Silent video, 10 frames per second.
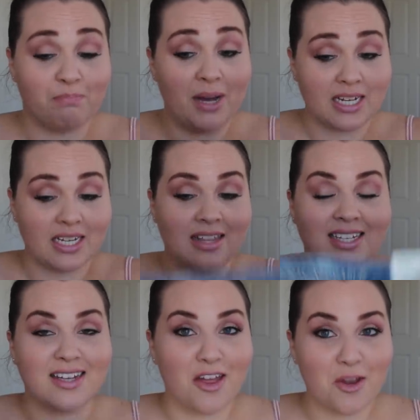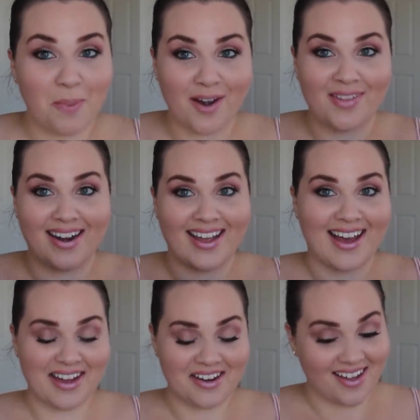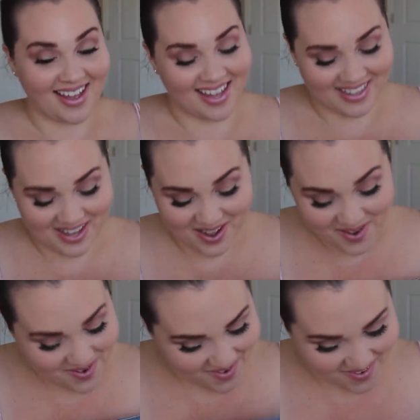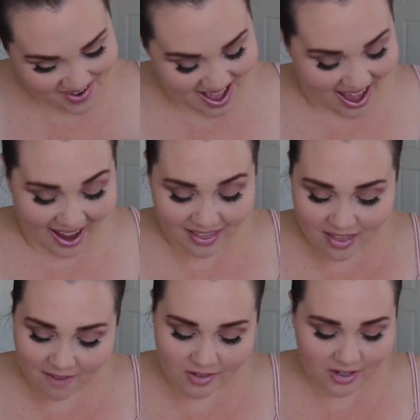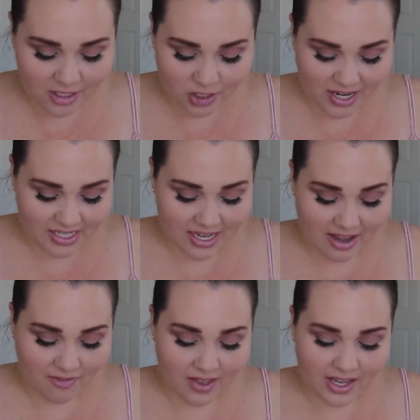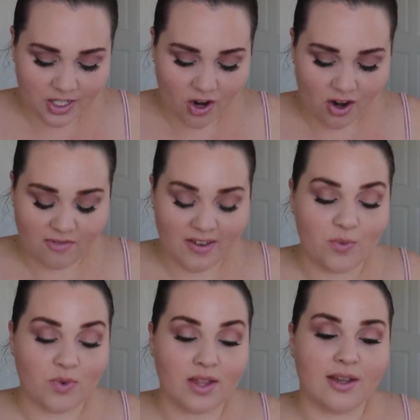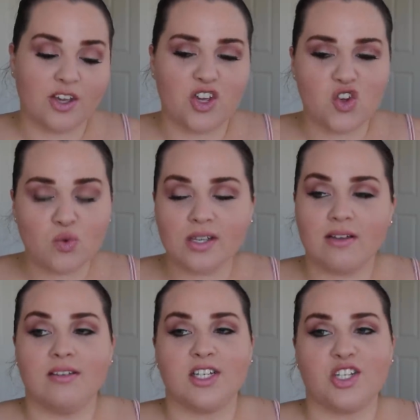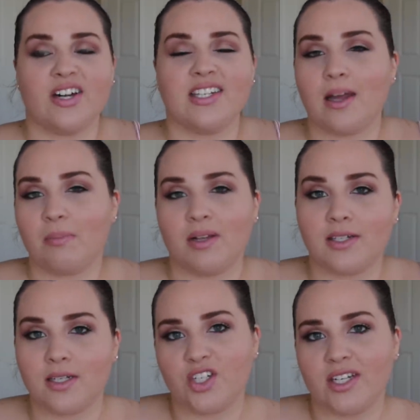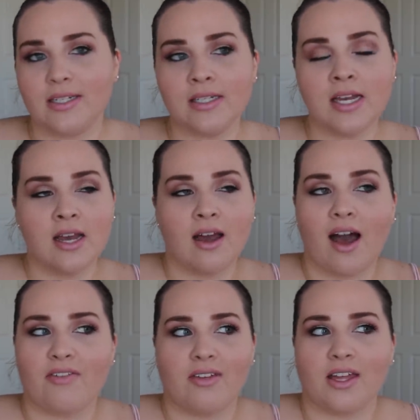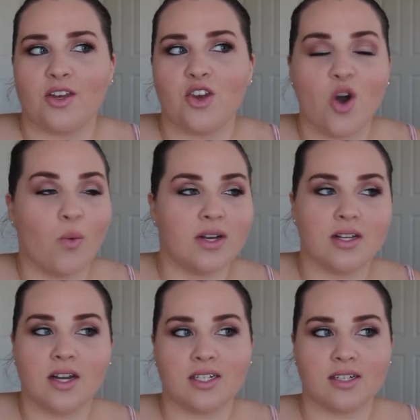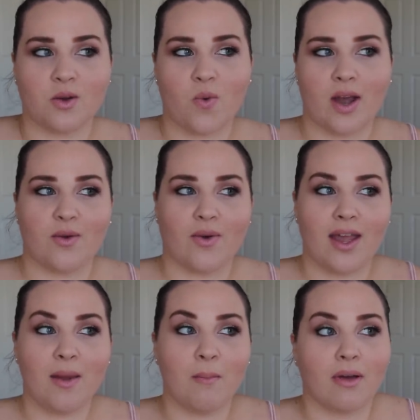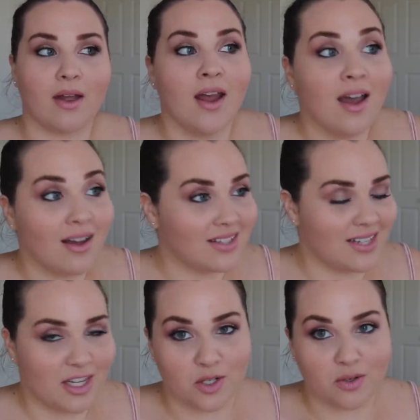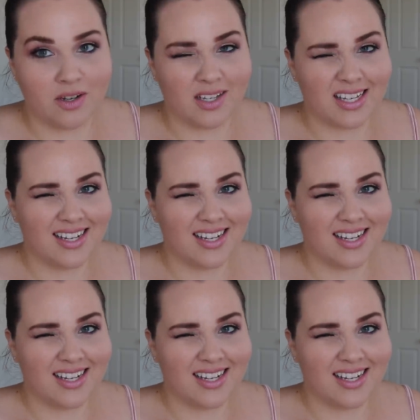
But this other pair that I got, hello, I love their distressing. I feel like it's hard to find really cute distressing on plus size jeans. I feel like no one does it quite right, but stay tuned.